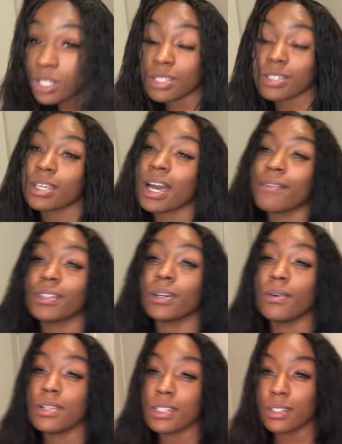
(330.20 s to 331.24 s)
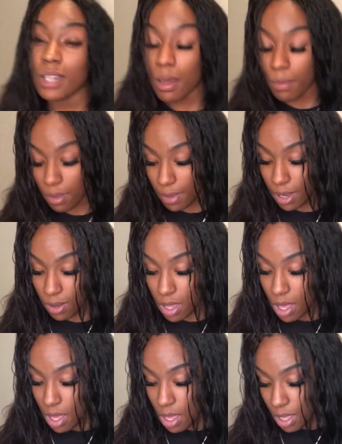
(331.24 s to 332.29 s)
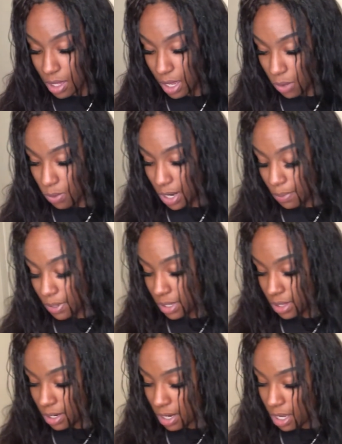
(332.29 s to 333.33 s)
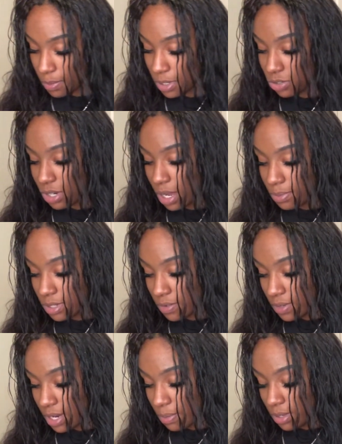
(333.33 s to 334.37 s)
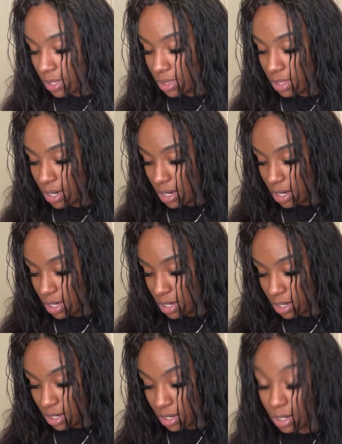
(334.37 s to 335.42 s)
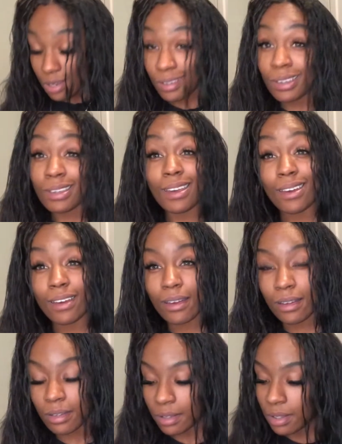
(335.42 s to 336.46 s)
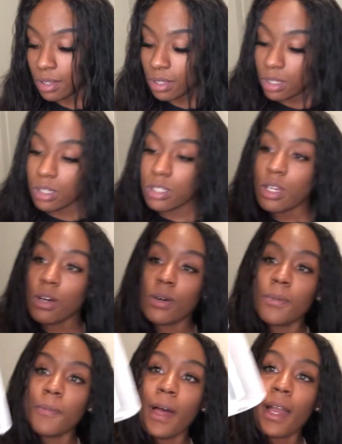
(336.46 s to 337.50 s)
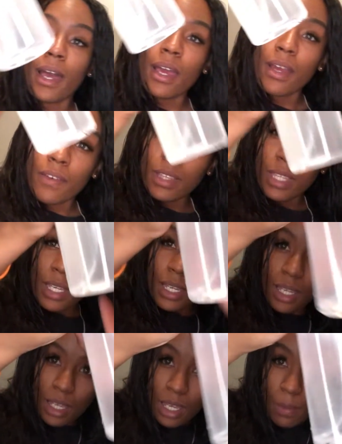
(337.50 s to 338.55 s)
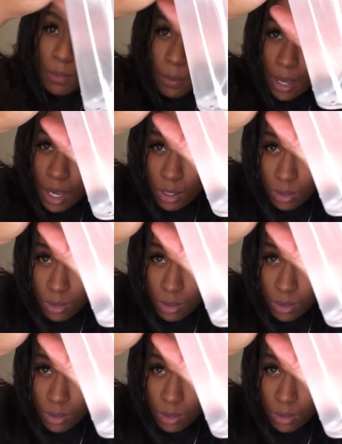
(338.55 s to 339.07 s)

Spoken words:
on that, just because I have to go into depth about like what I put in there, how many drops of it I put in there, and yeah. So I got everything in my